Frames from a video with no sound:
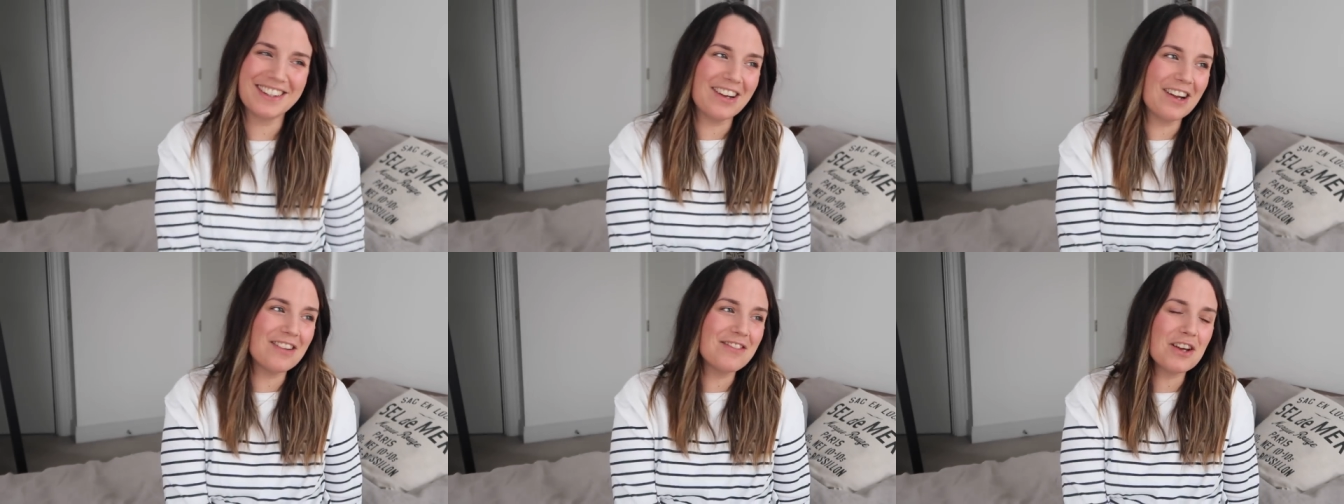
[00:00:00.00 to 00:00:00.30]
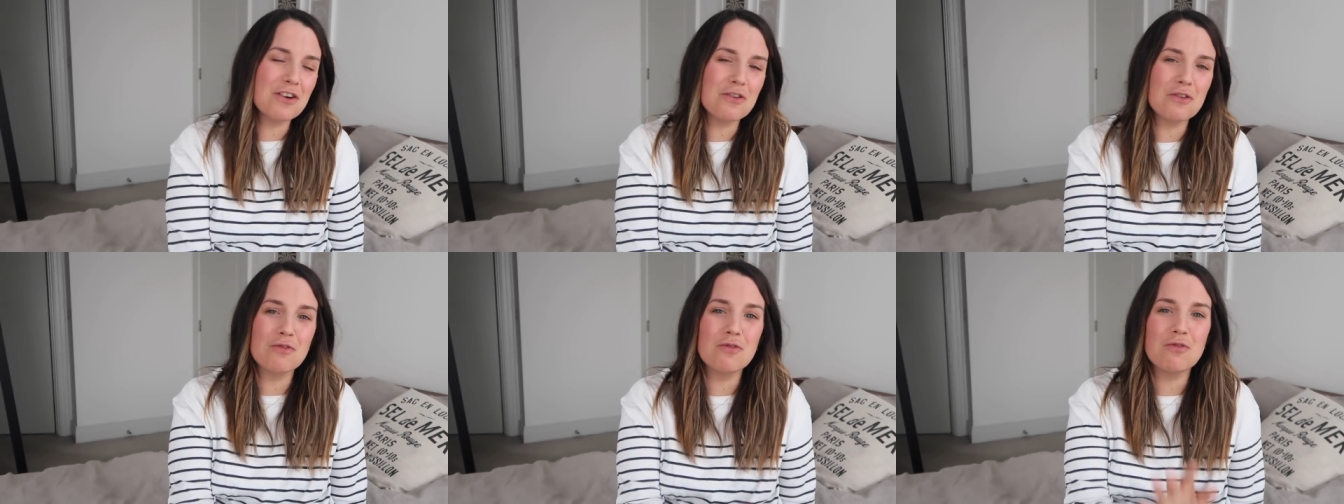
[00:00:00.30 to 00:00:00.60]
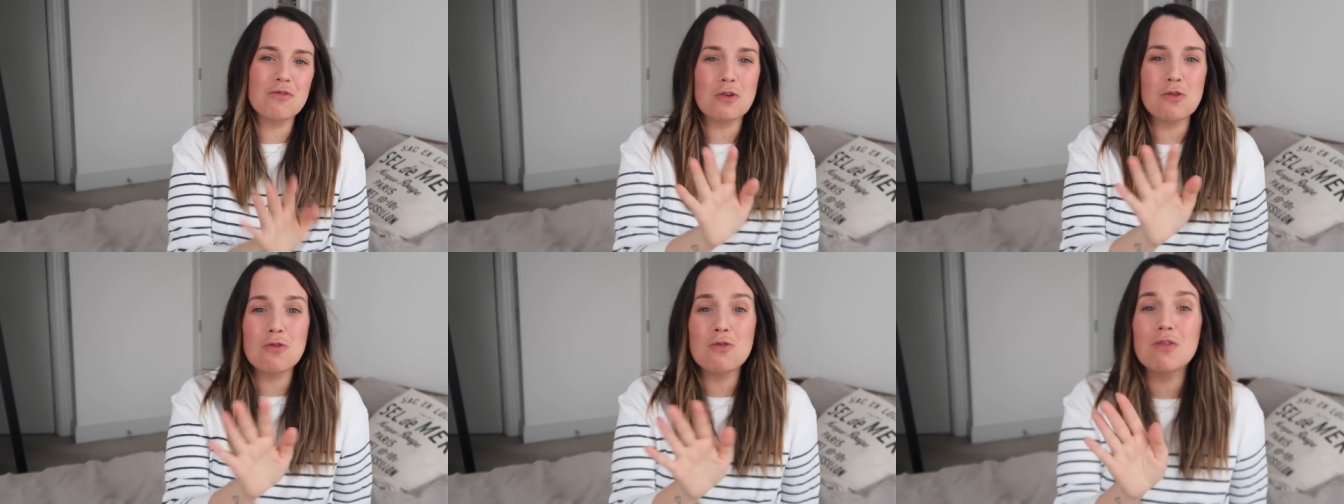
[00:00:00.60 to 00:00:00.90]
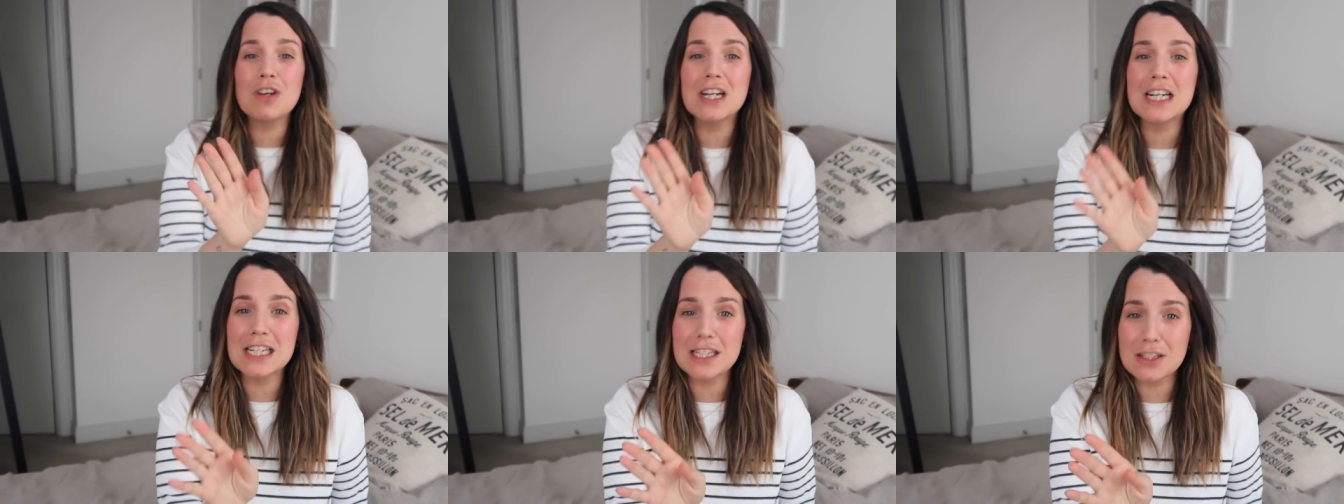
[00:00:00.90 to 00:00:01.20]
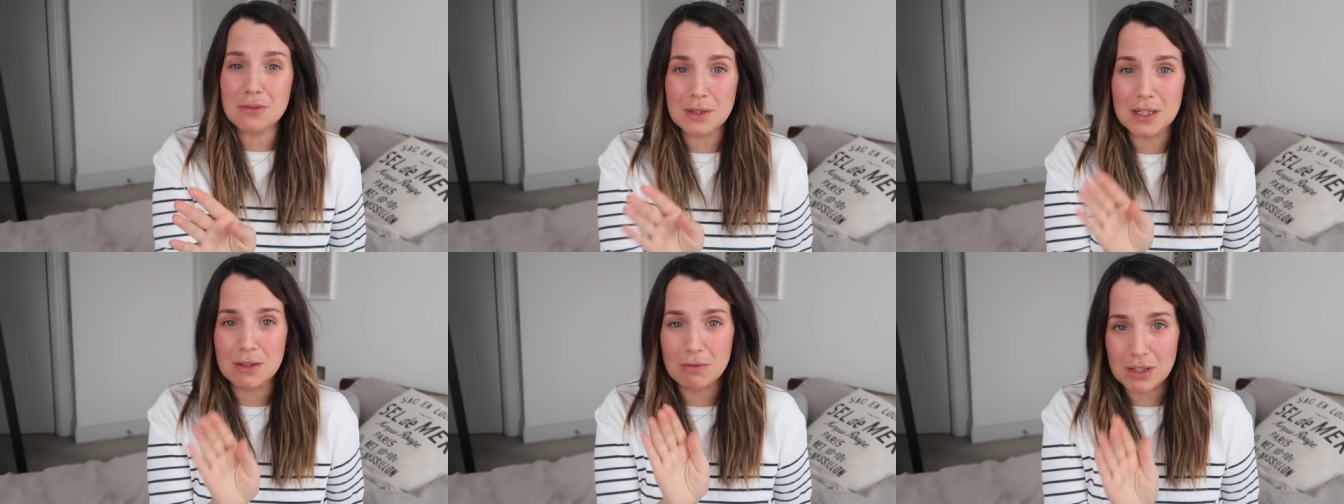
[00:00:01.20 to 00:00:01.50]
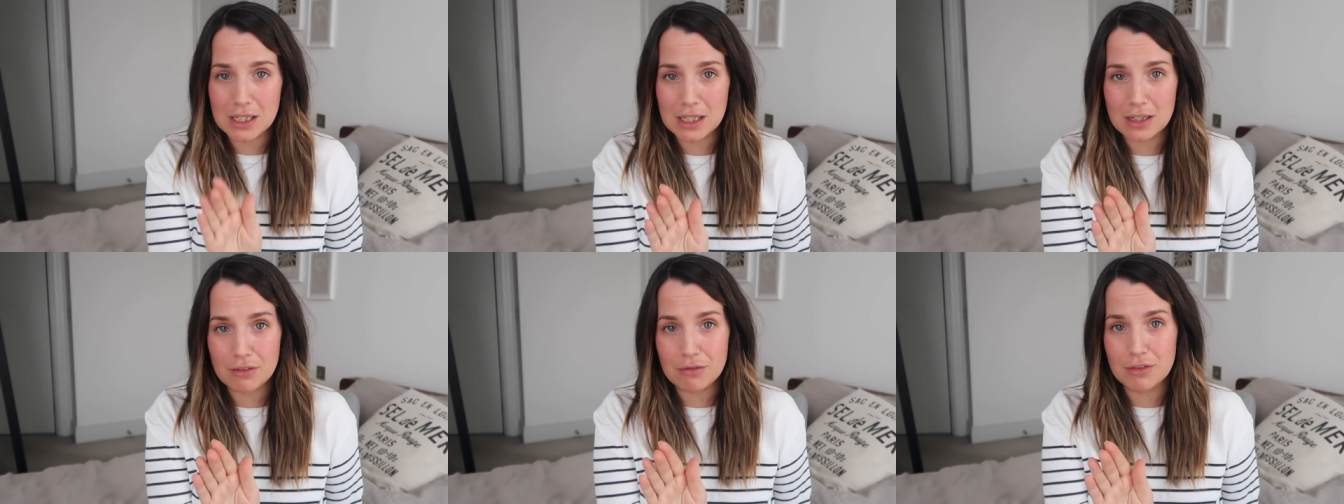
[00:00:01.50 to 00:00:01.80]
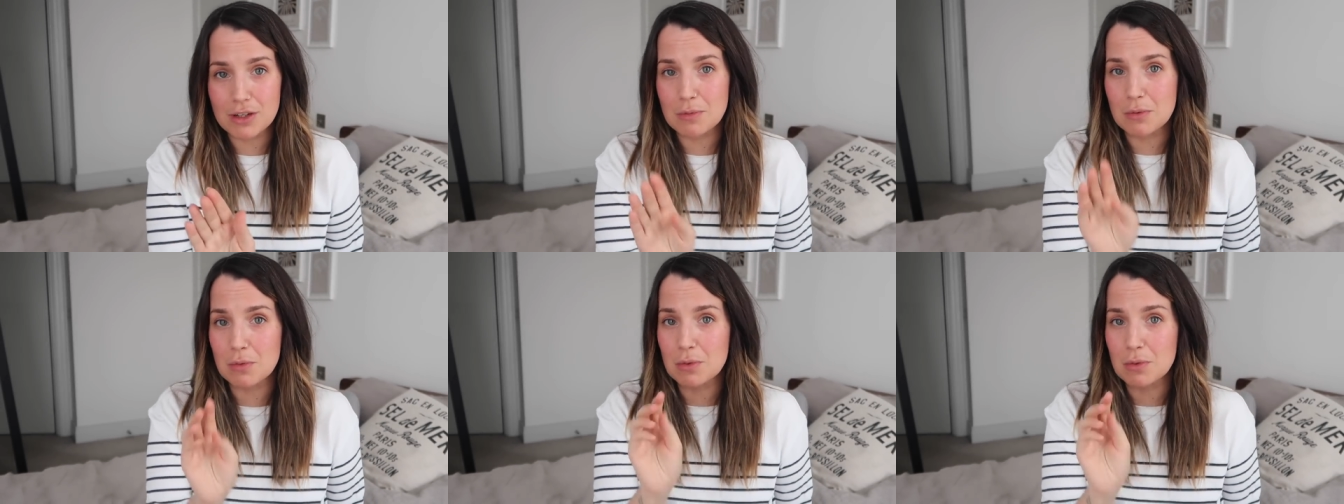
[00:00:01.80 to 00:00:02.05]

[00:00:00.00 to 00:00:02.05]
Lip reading: Like, they're all really sweet and really lovely.